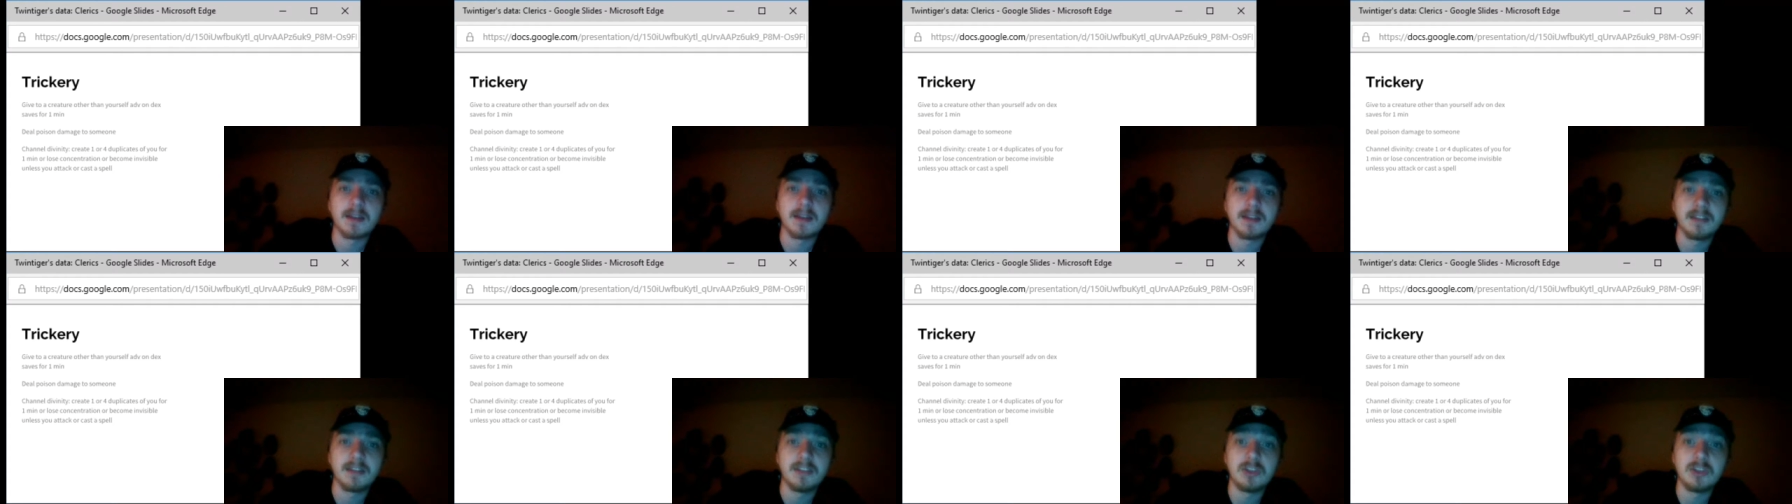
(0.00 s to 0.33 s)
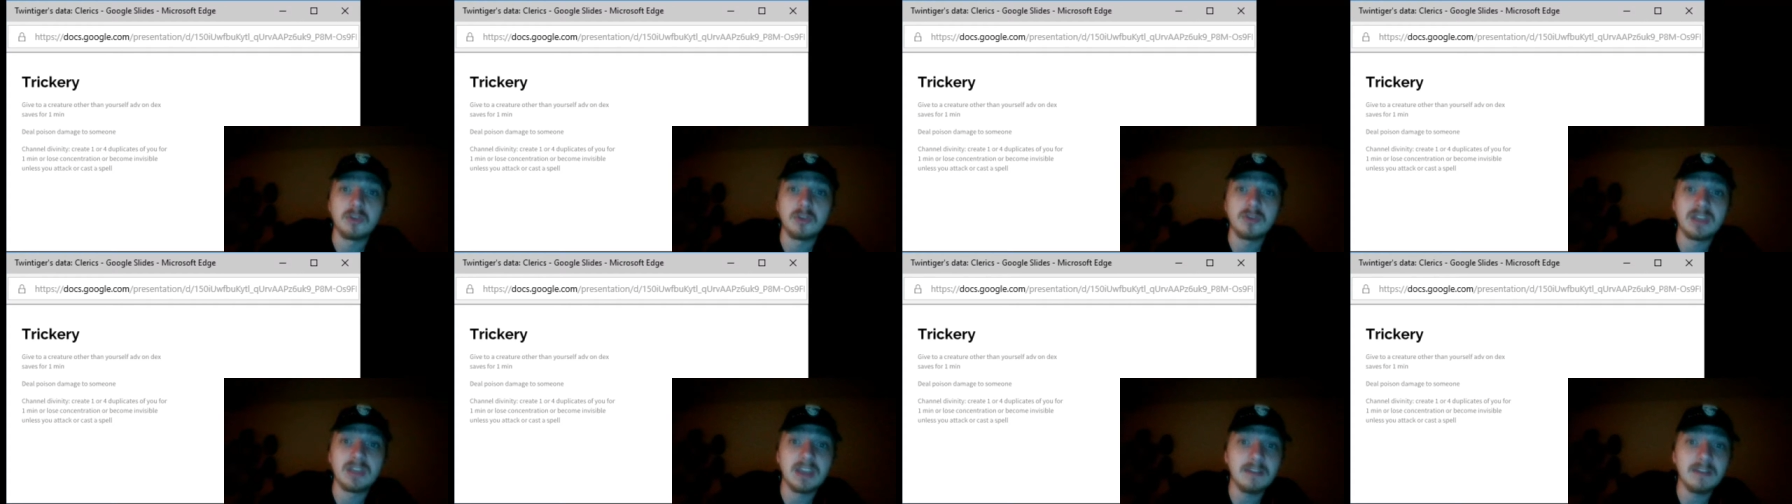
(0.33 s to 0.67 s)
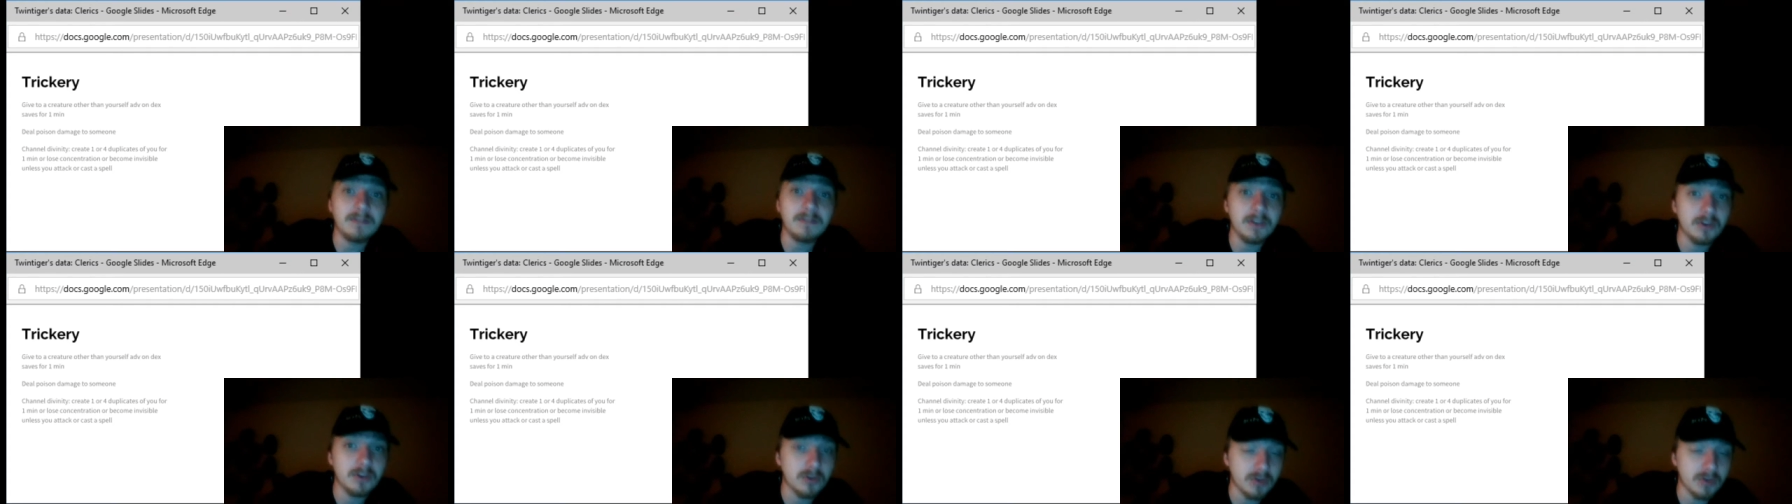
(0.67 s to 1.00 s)
You give
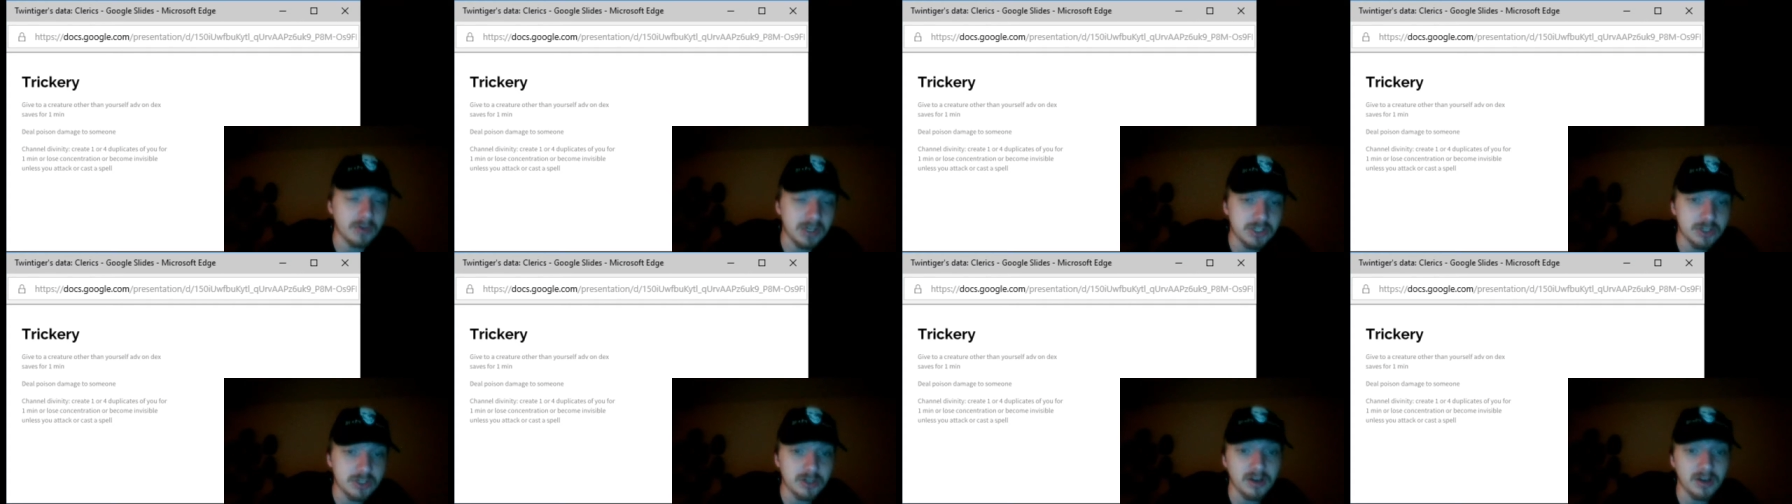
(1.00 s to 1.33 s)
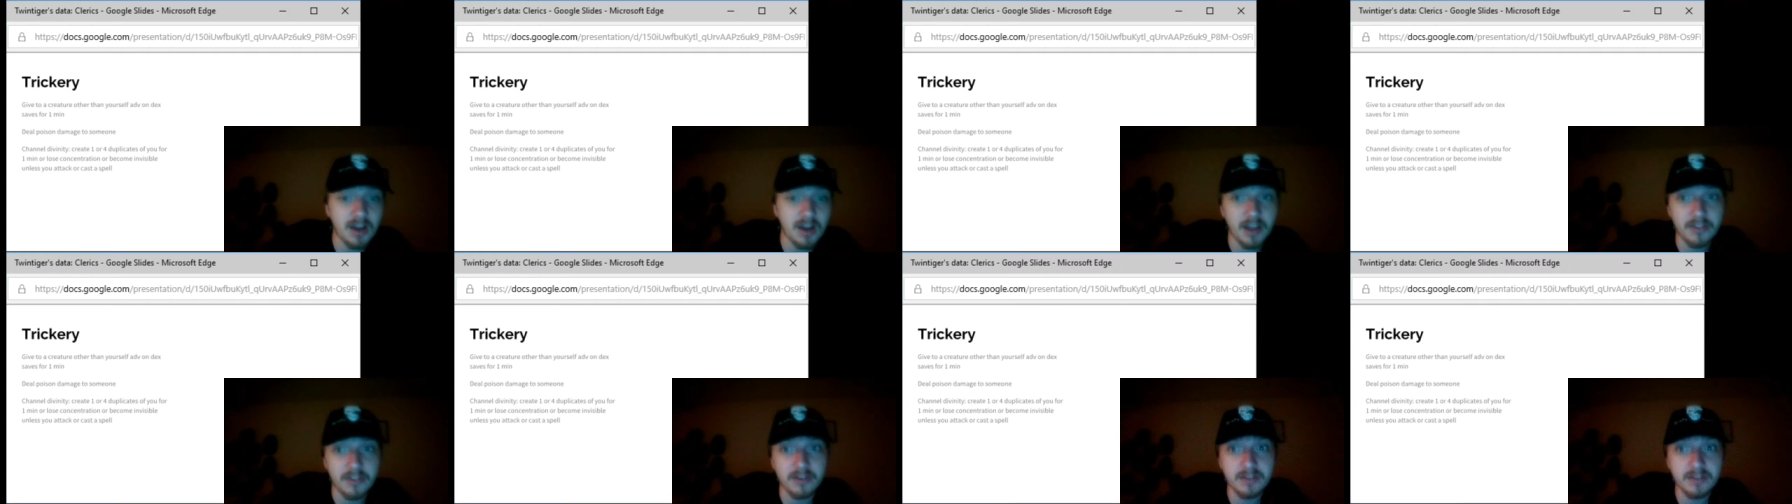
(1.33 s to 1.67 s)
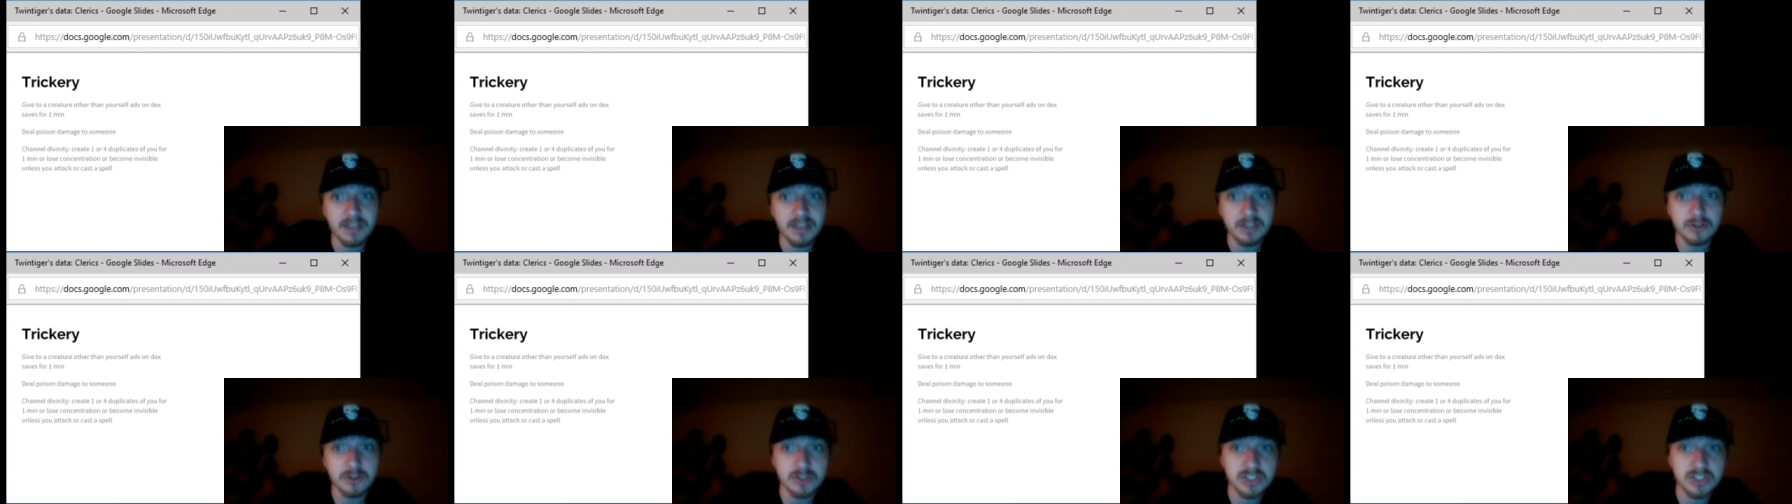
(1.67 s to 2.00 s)
a creature other
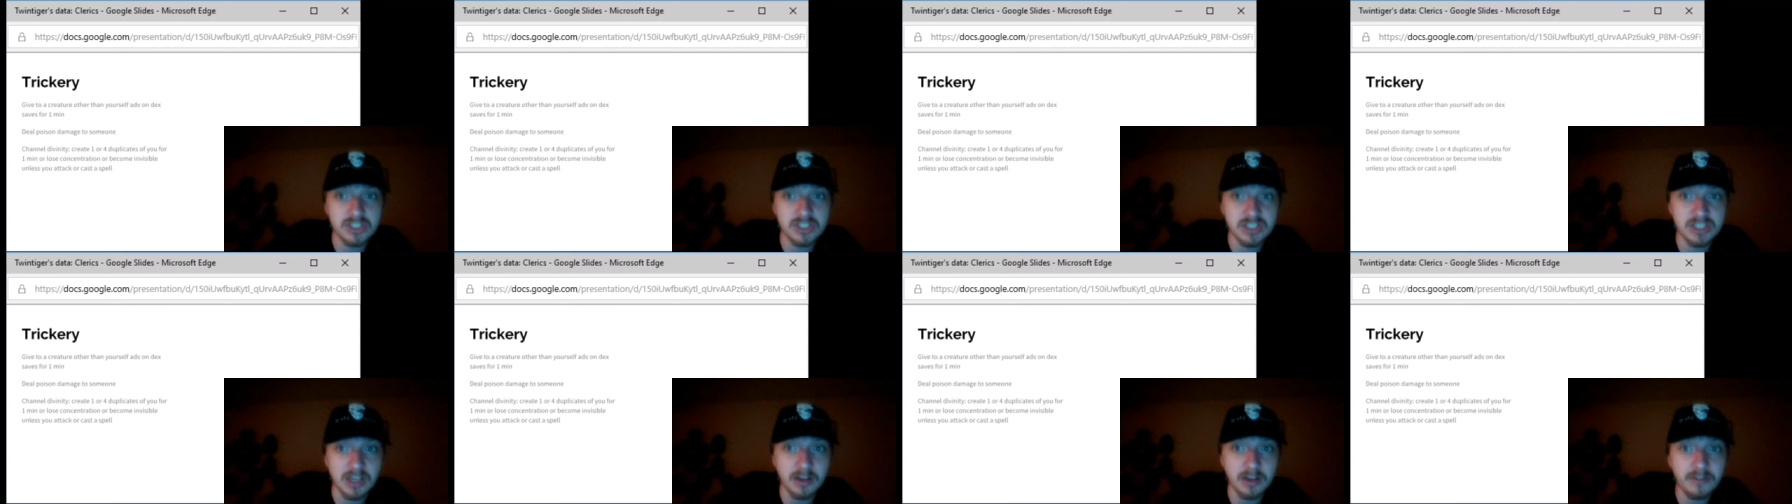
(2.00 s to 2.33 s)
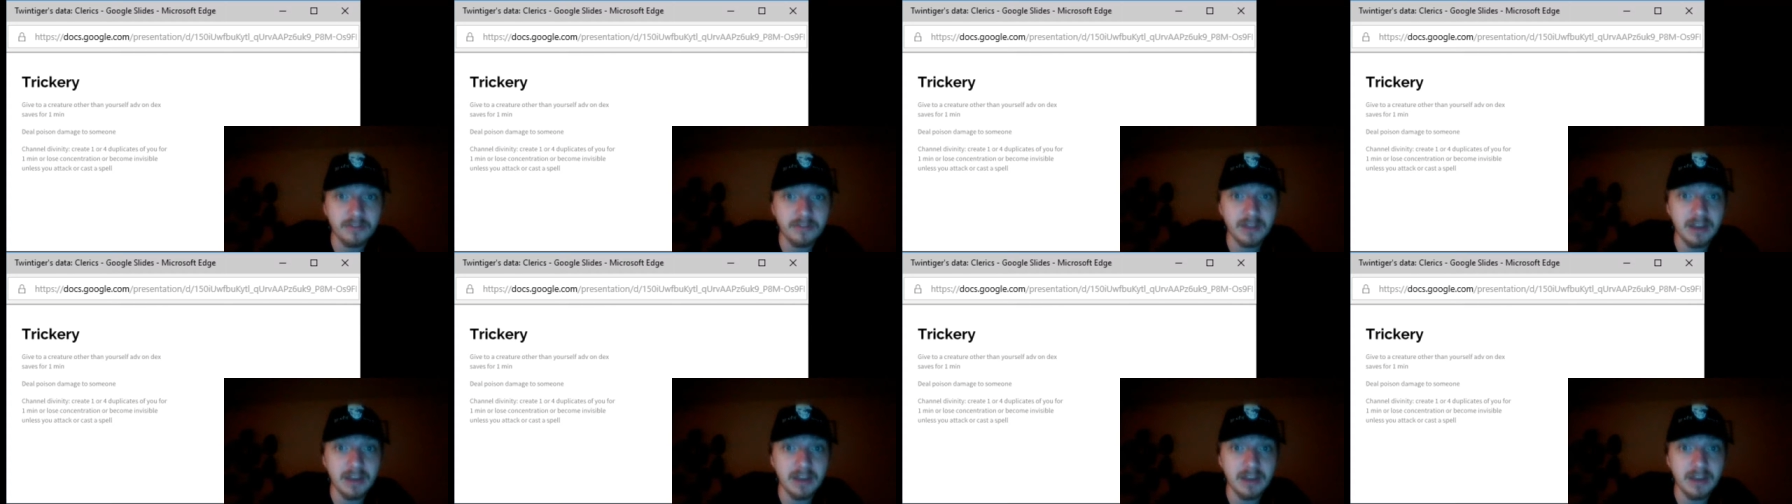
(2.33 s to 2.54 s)
than yourself